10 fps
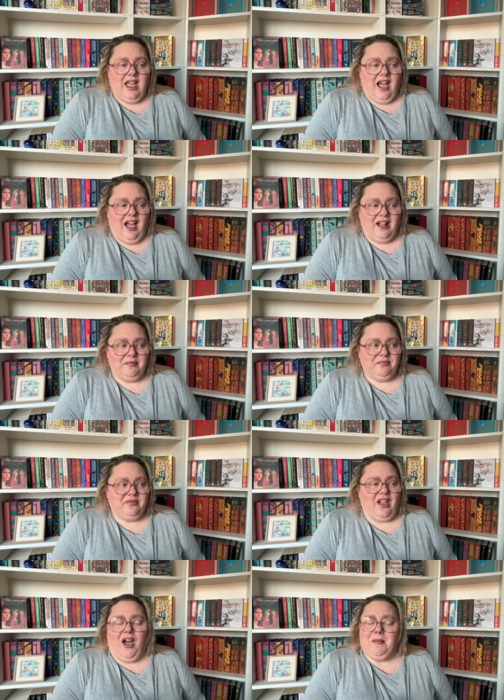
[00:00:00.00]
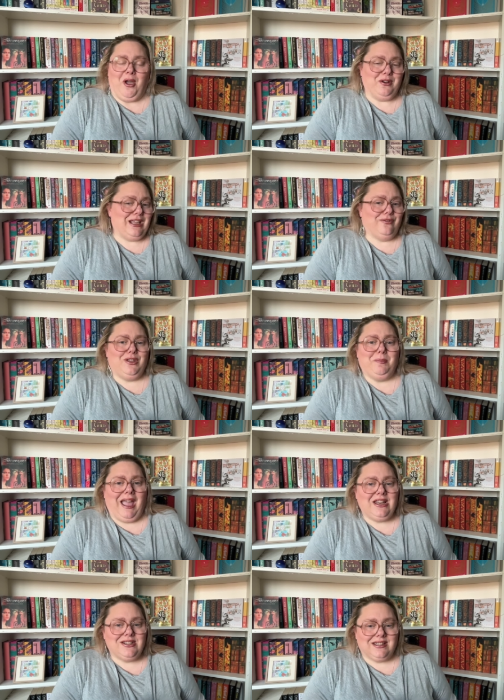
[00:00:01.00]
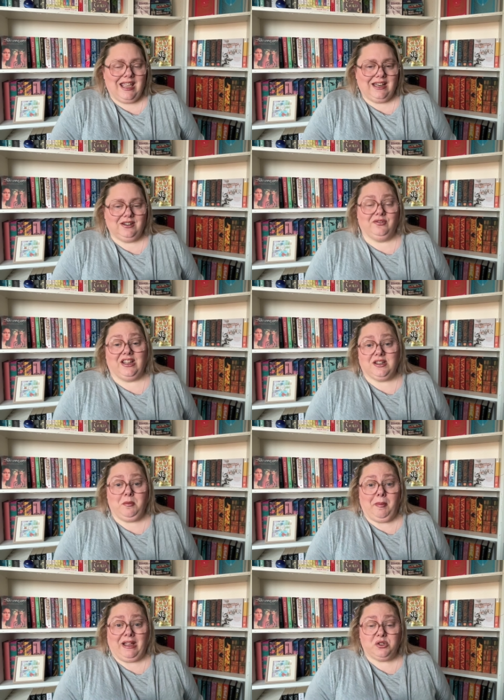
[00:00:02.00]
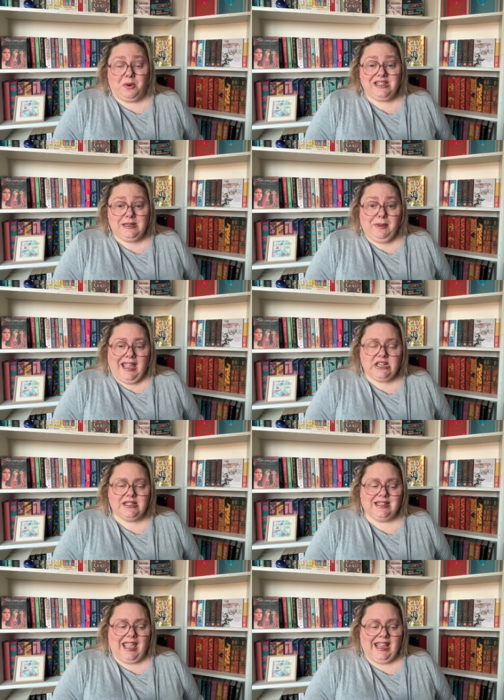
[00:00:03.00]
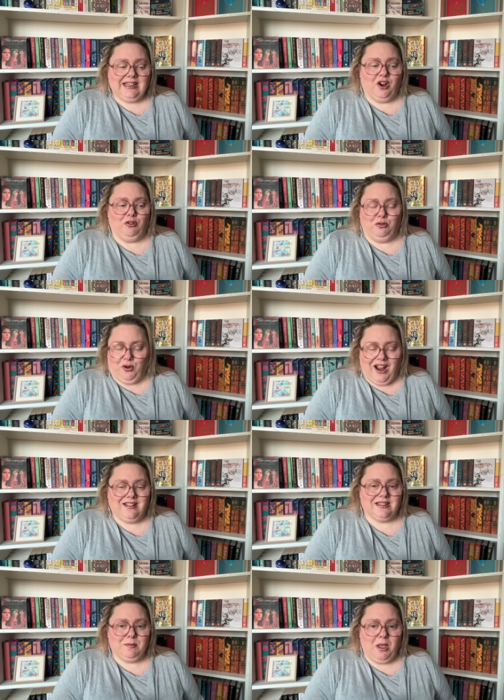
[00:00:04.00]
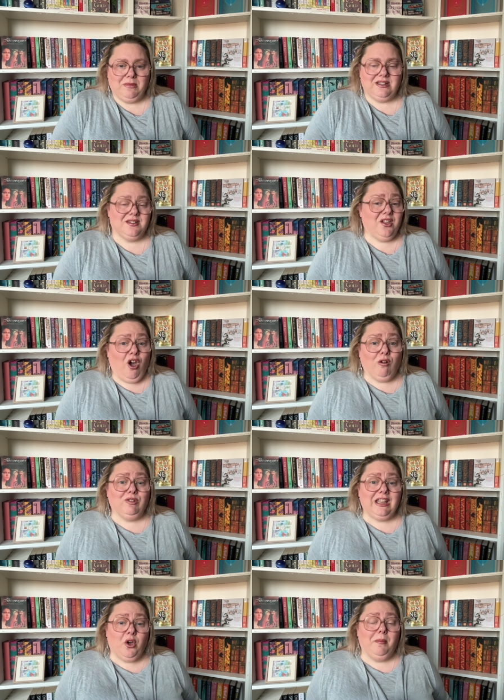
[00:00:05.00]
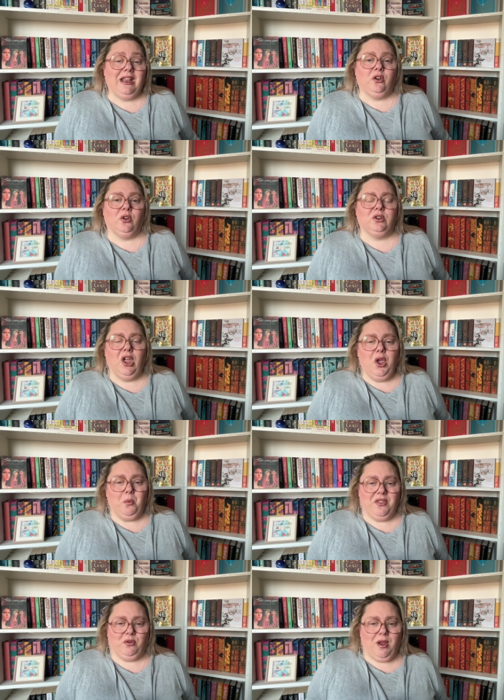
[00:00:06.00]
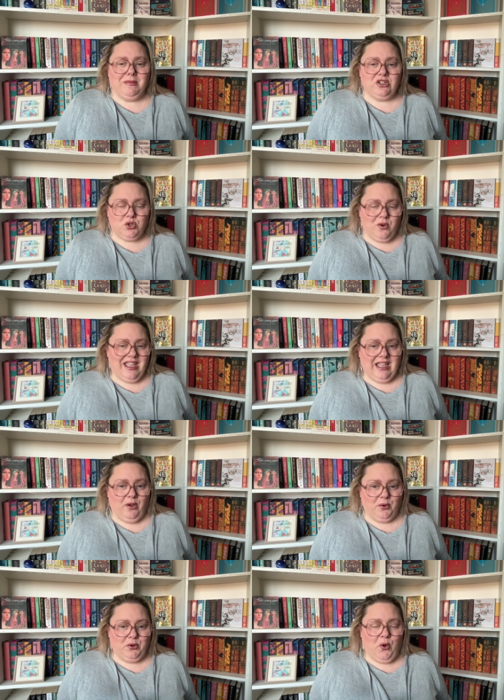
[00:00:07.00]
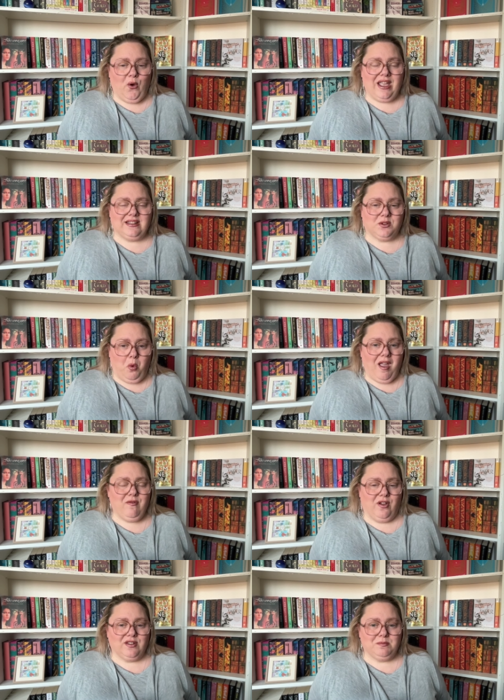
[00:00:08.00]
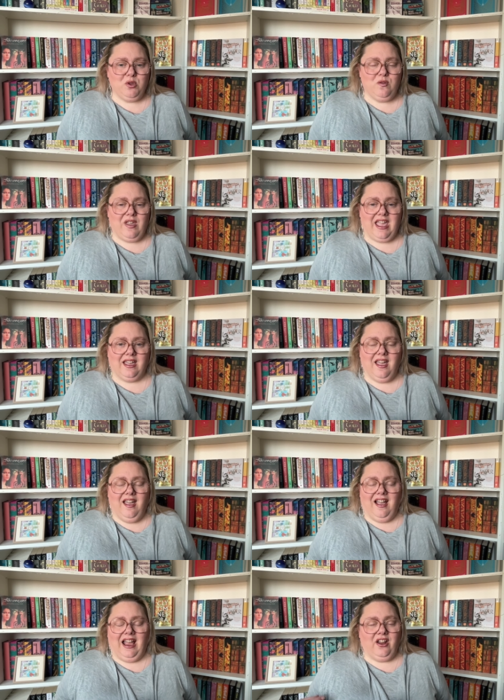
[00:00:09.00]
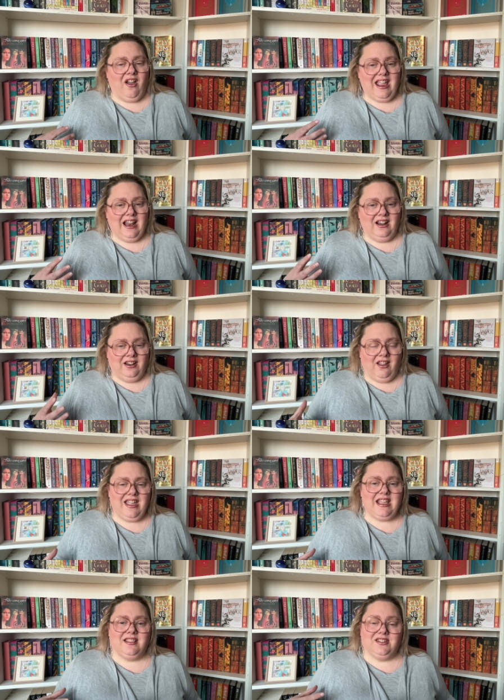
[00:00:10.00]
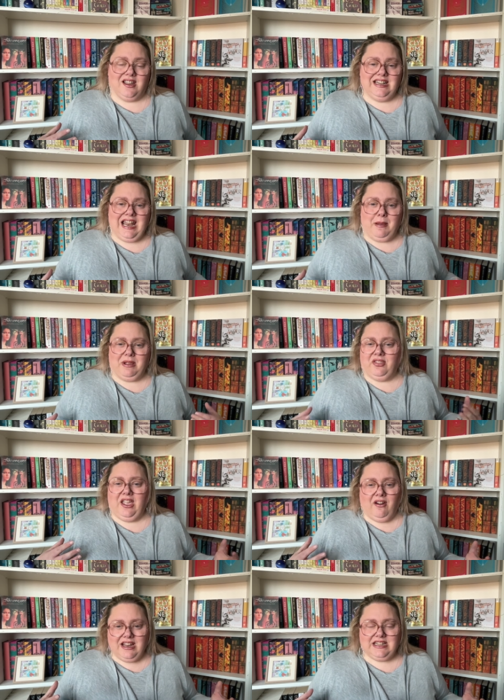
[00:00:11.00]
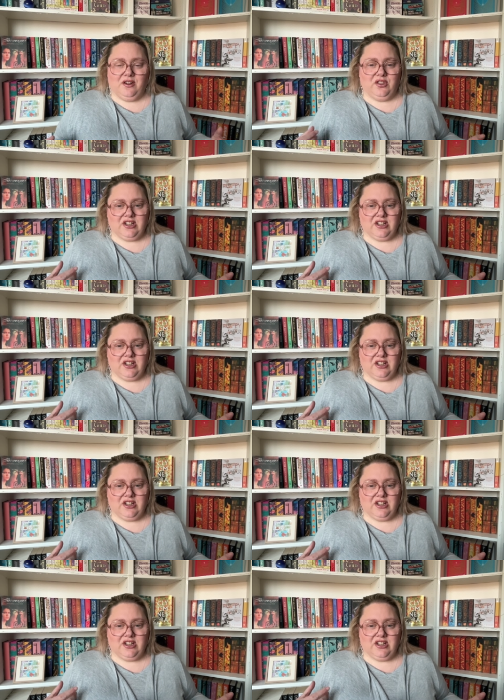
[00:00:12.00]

Um, I'm only a few pages in. In fact, I'm about 20 pages in right at this moment. So I can't really comment on whether I'm enjoying it or not. It's quite fast moving and I like the dynamic, the idea of the